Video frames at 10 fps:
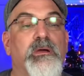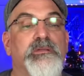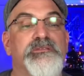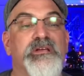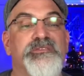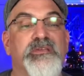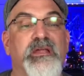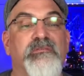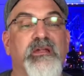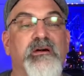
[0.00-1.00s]
And this is also
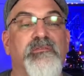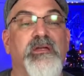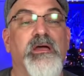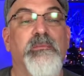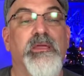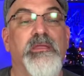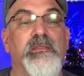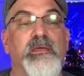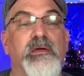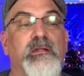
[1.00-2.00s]
kind of an off time, I get
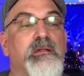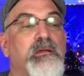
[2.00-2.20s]
that.